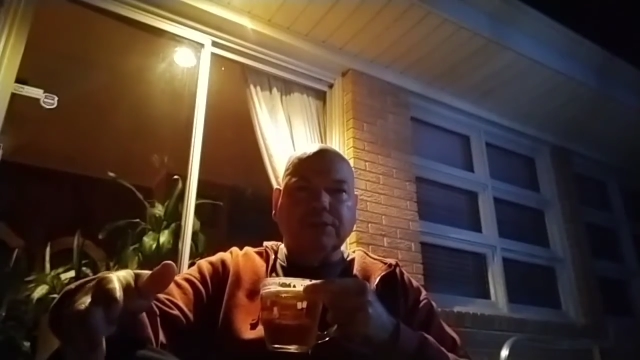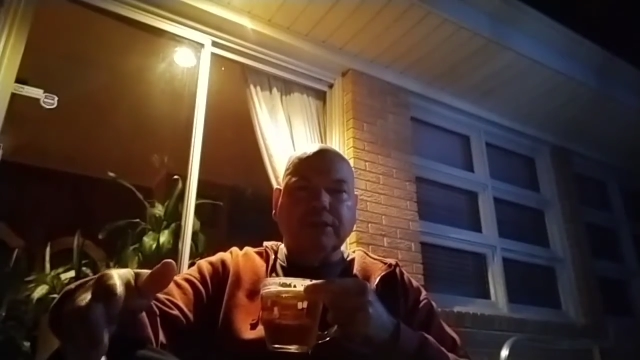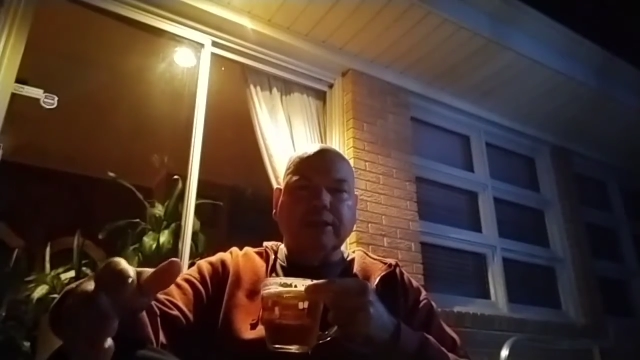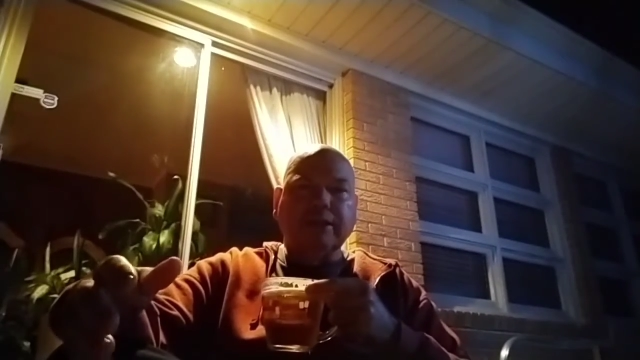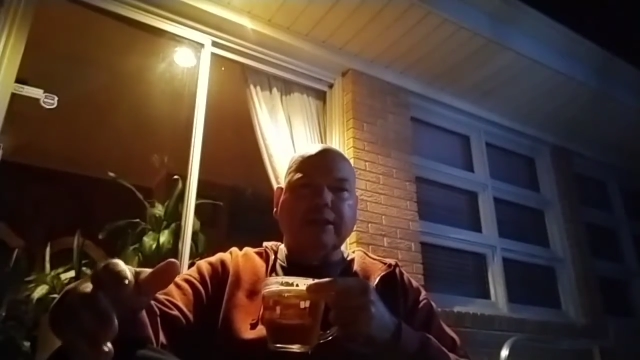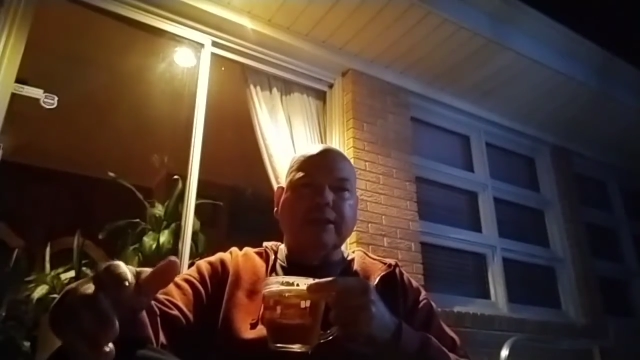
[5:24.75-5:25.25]
and
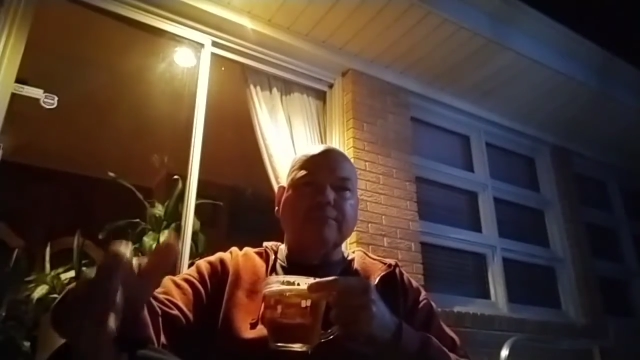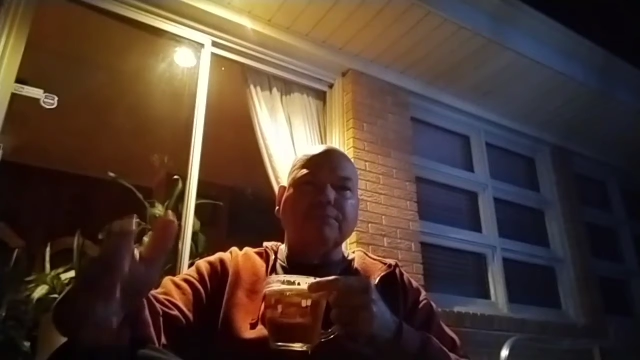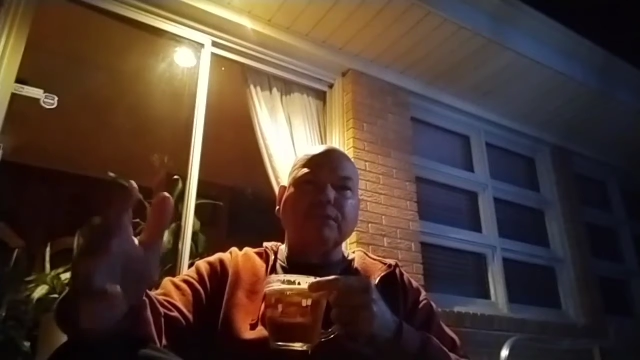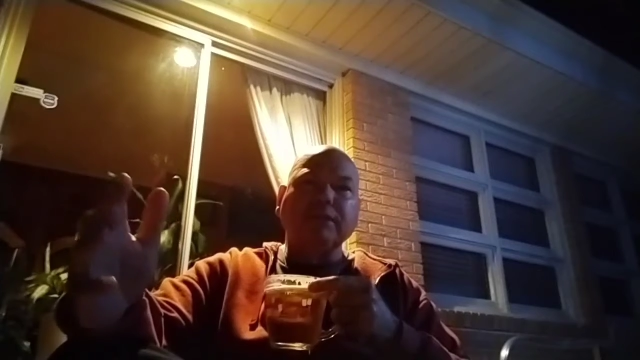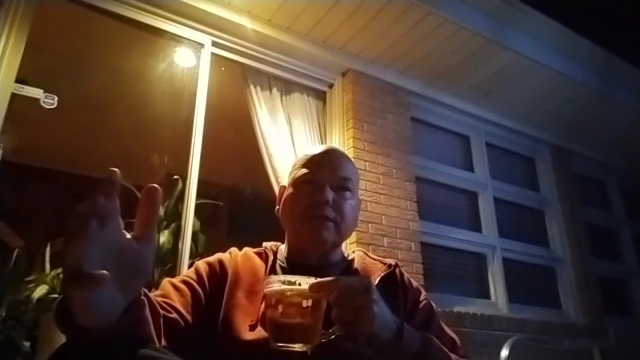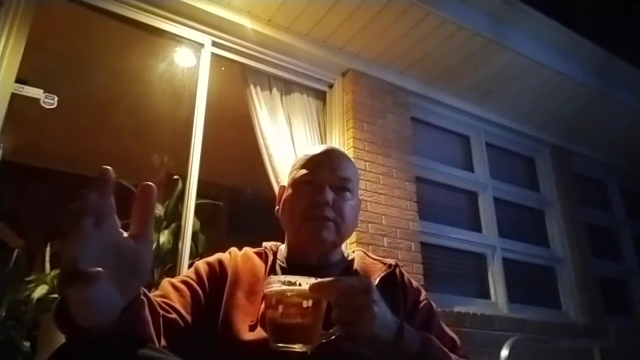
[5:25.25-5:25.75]
again,
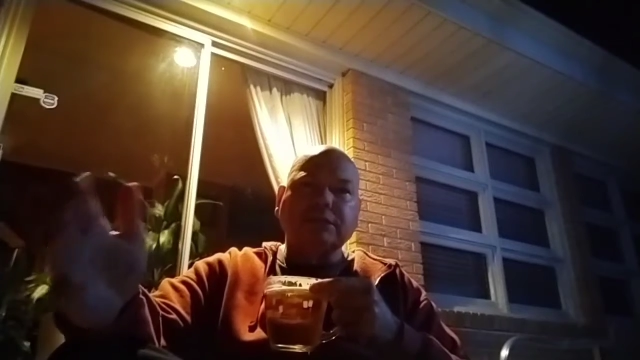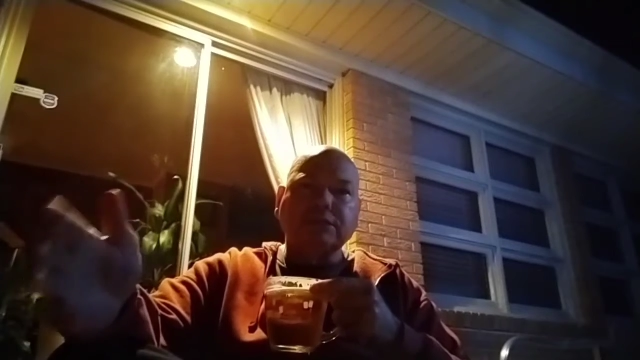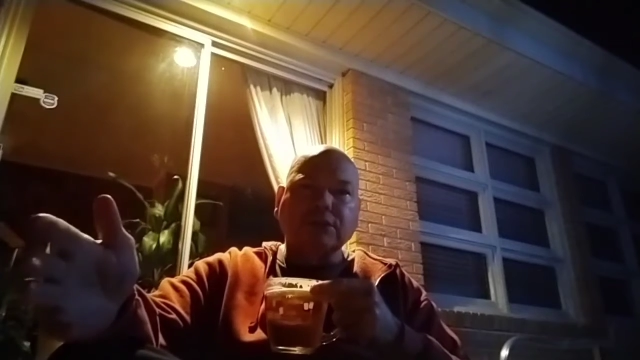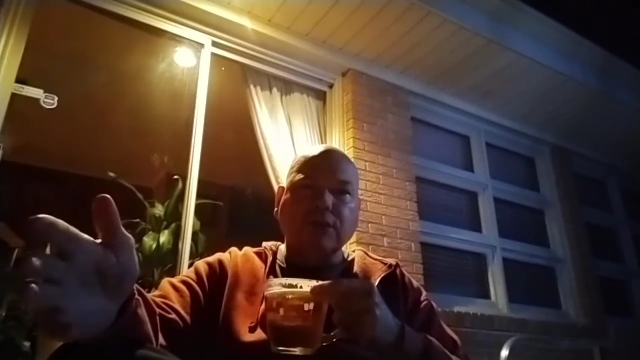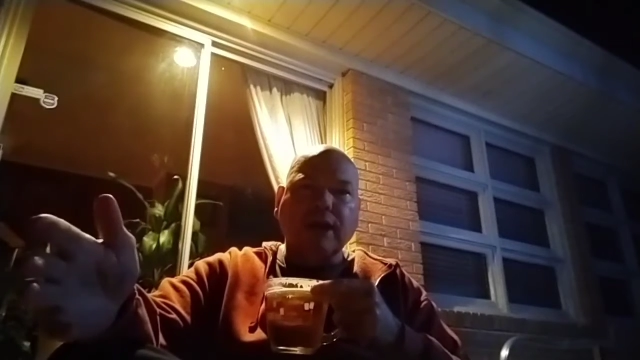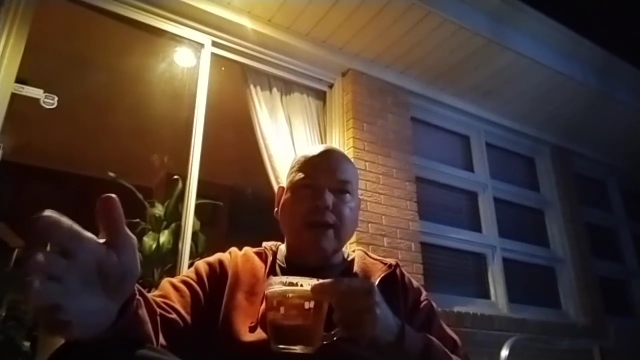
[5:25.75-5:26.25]
please
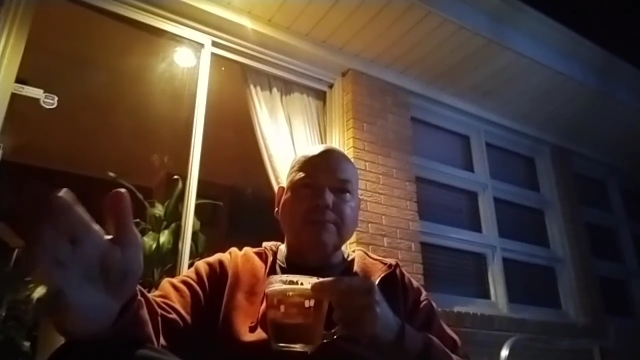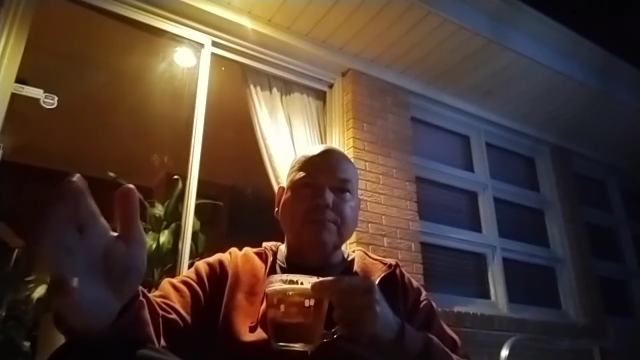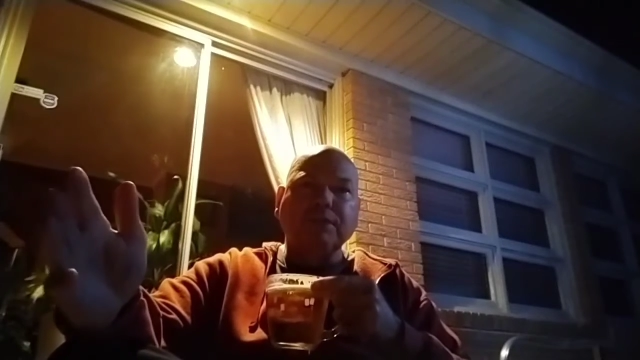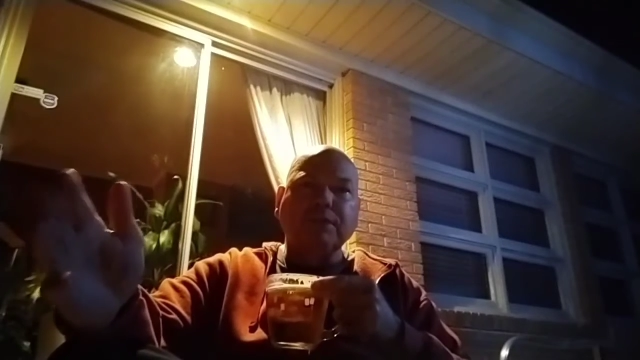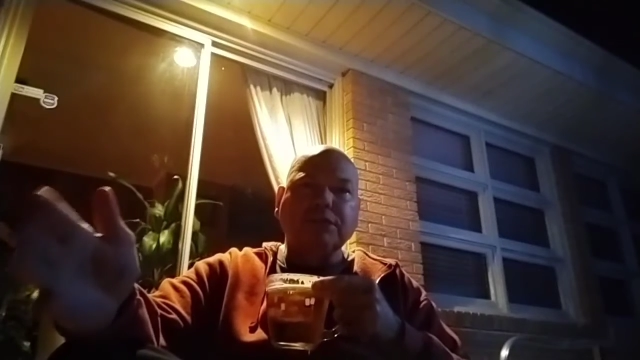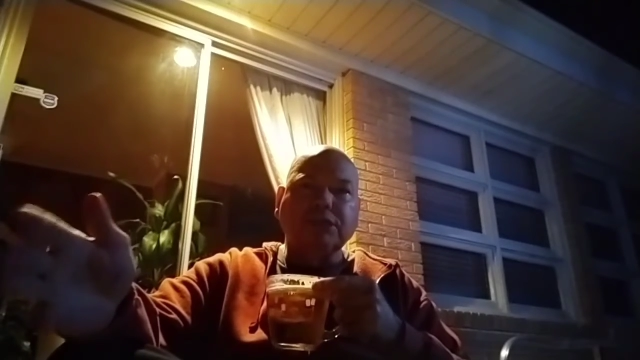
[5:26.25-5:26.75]
subscribe,
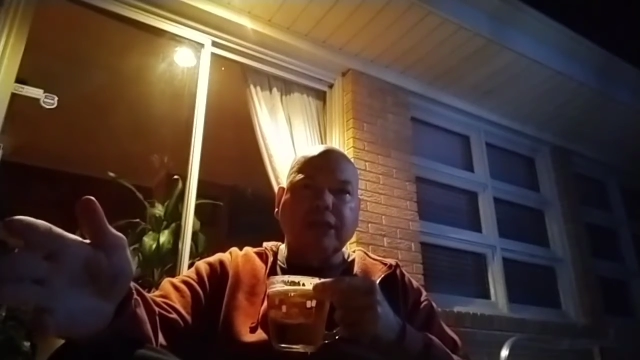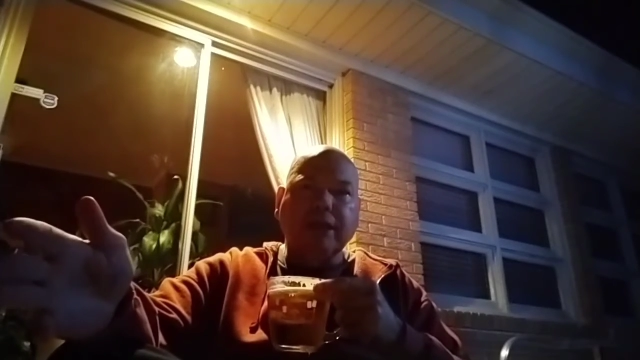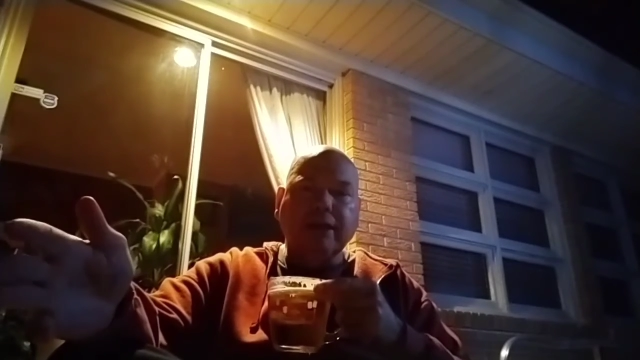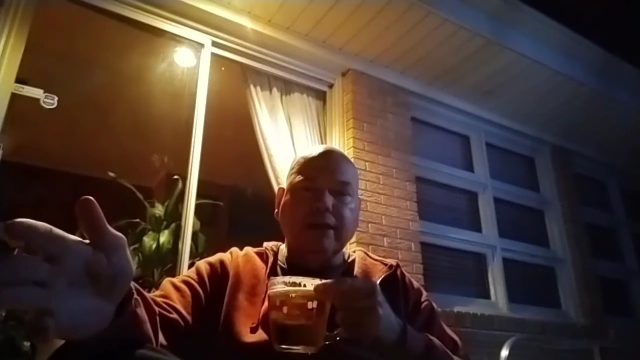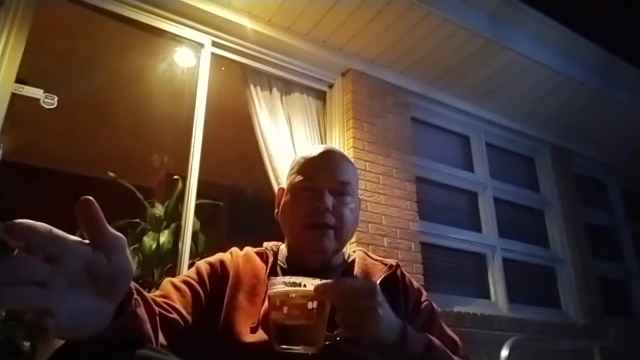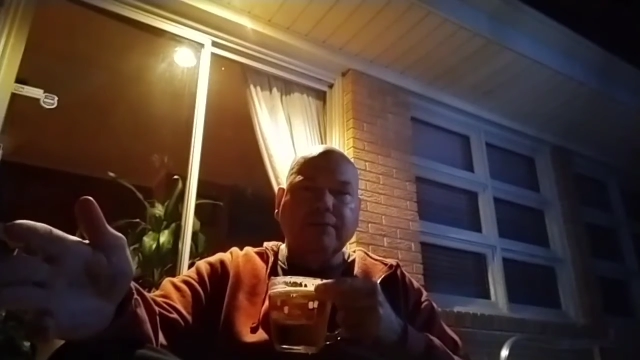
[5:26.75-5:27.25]
please
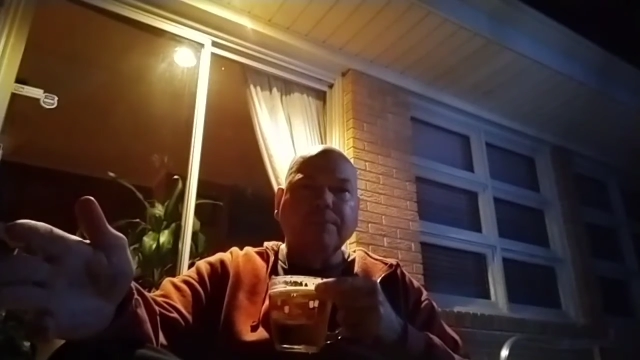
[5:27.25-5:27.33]
share,